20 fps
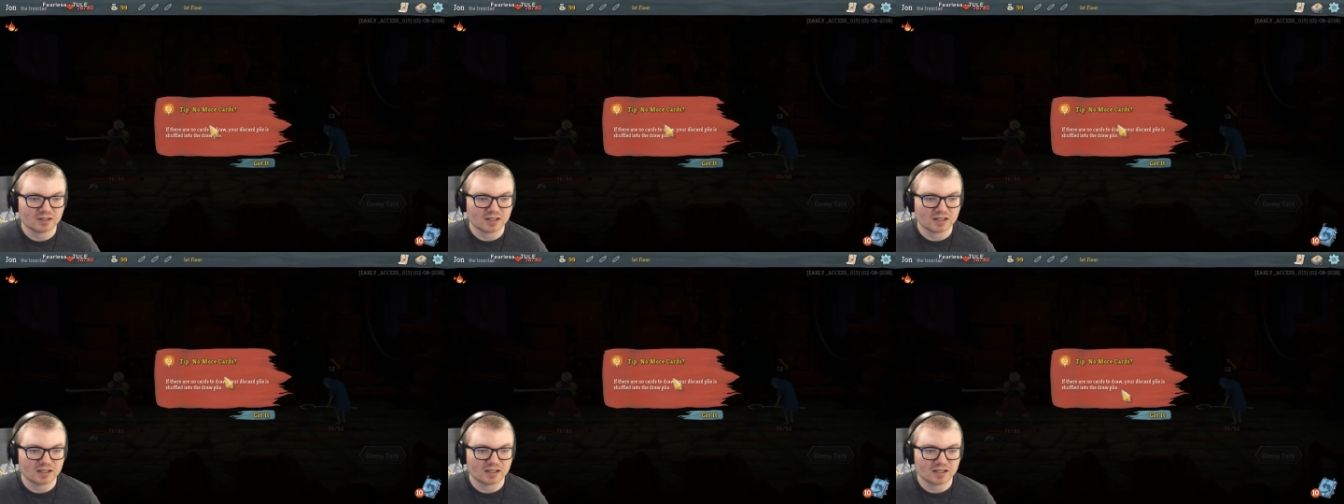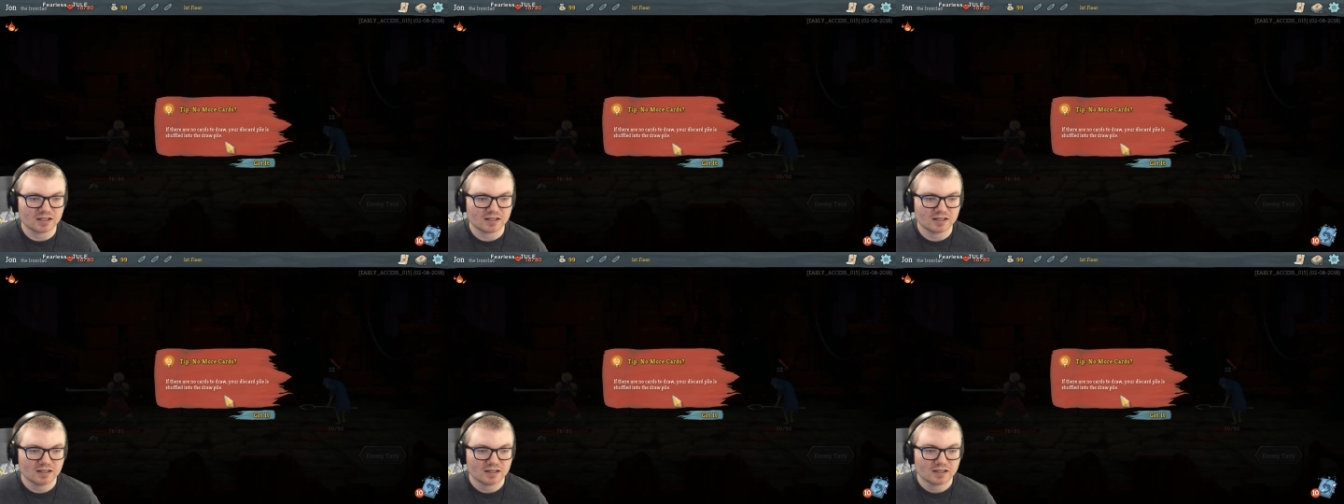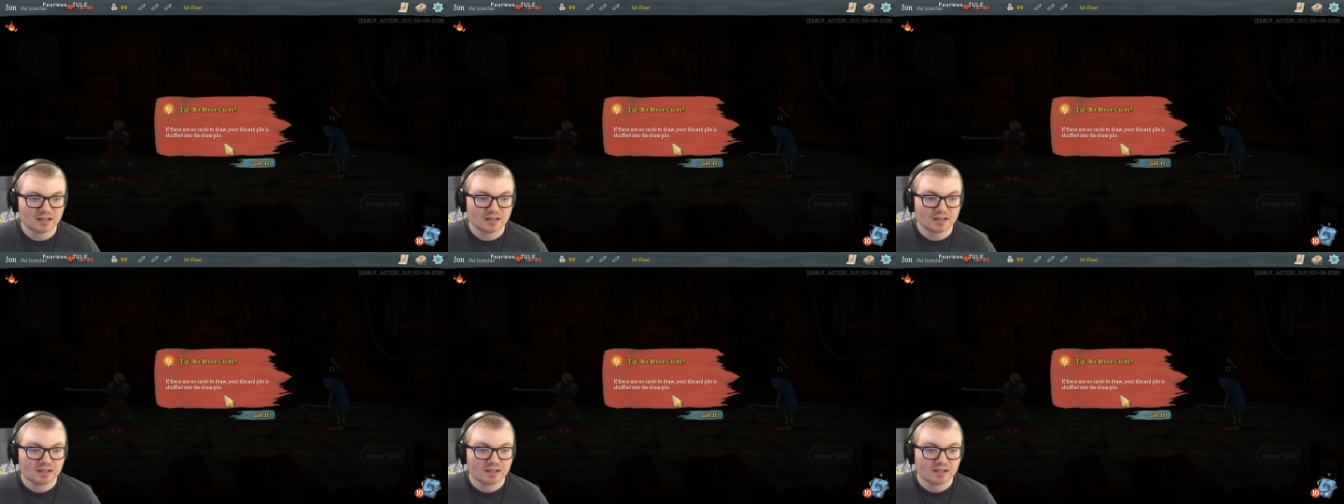Uh,
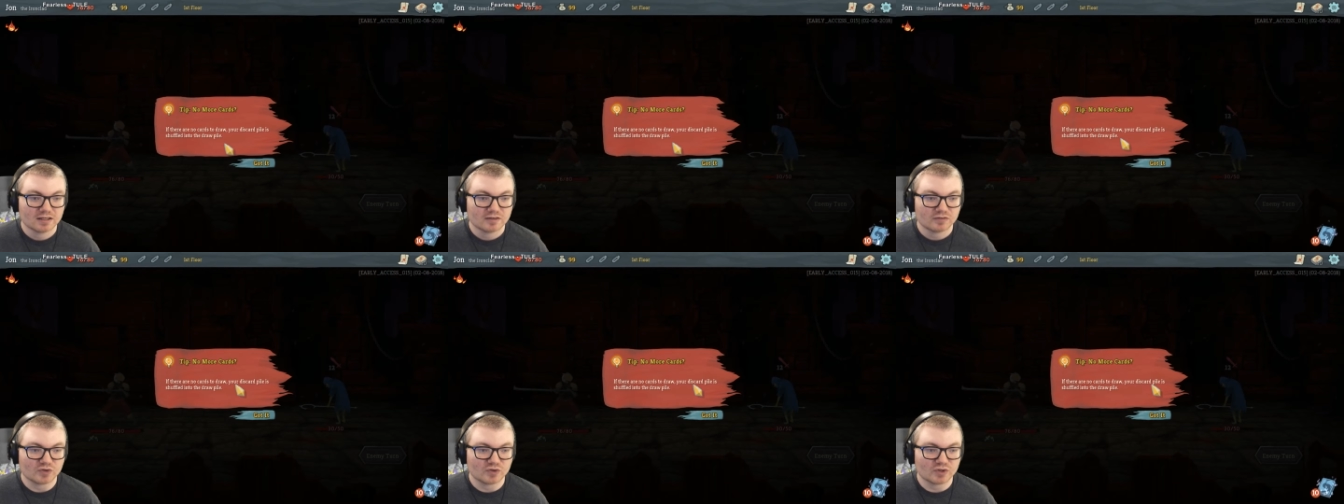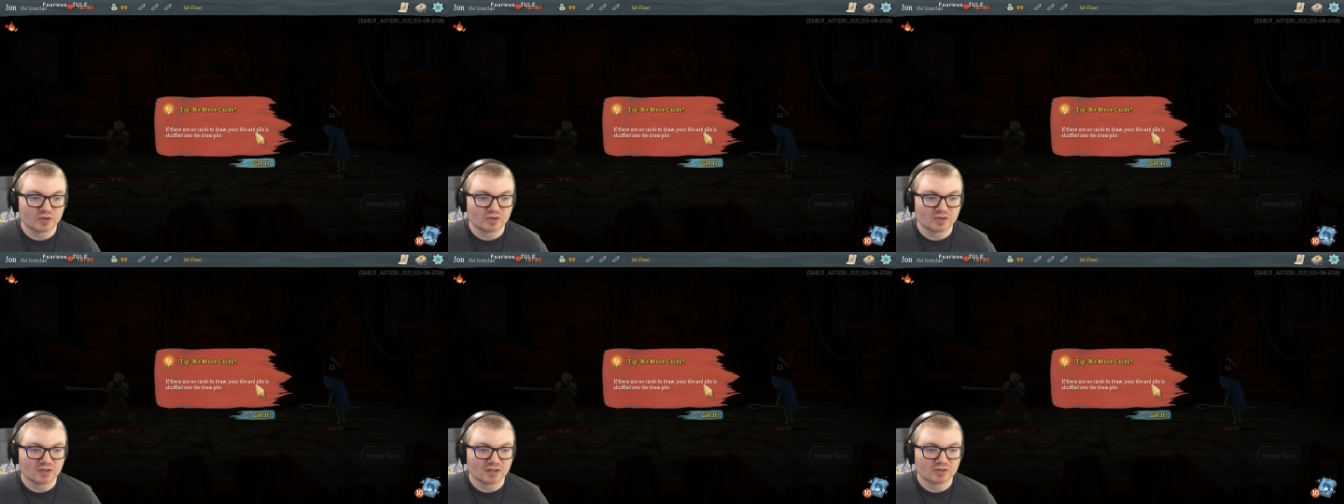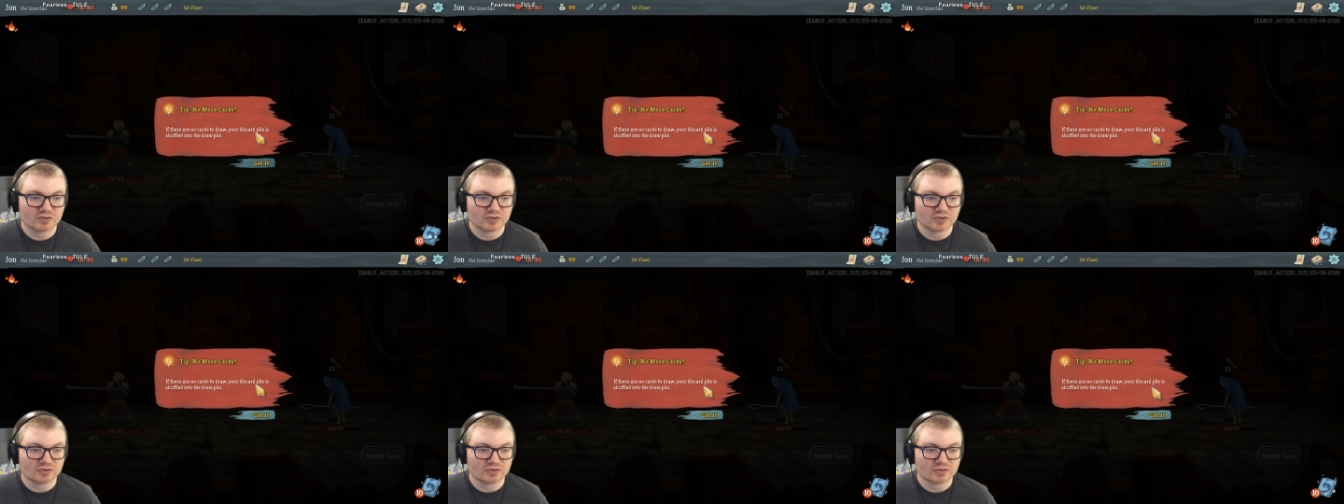there are no
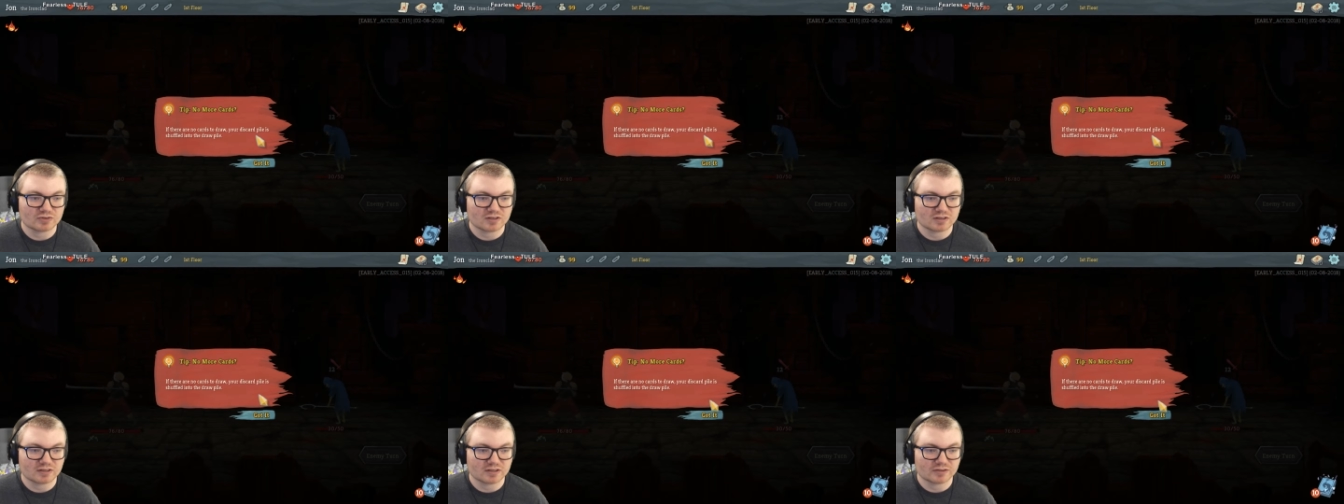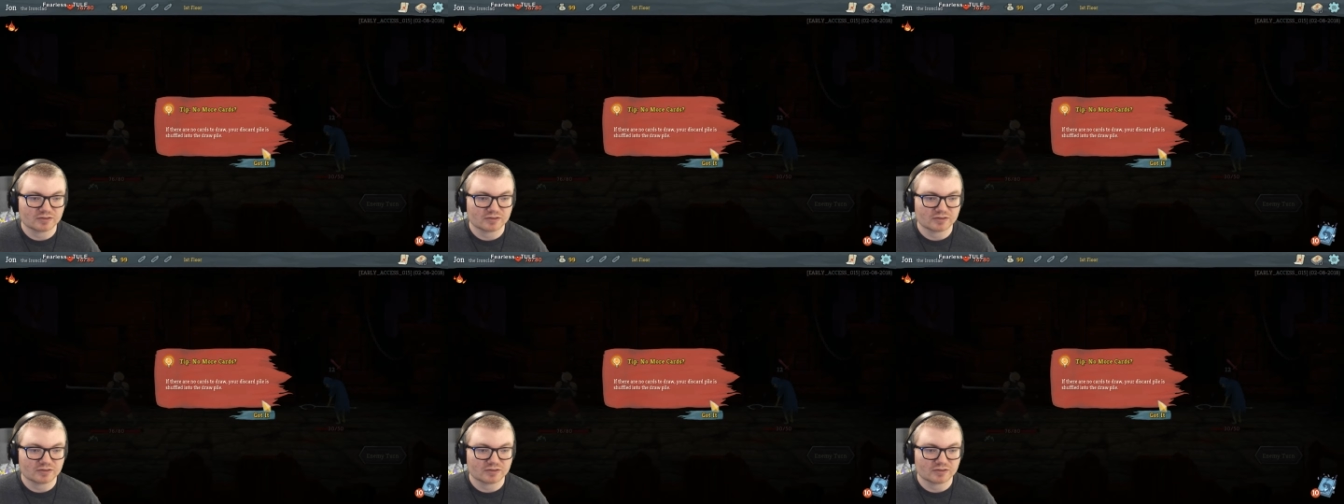cards in your draw card,